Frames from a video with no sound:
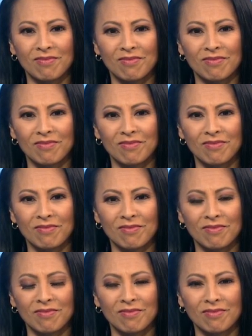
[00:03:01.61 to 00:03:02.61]

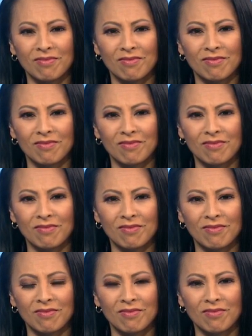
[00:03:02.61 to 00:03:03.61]

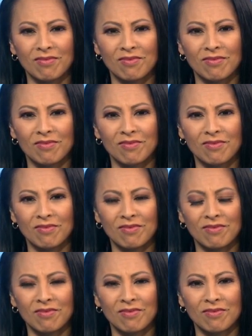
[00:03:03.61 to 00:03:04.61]

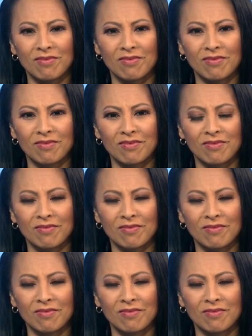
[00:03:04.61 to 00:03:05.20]
[no speech]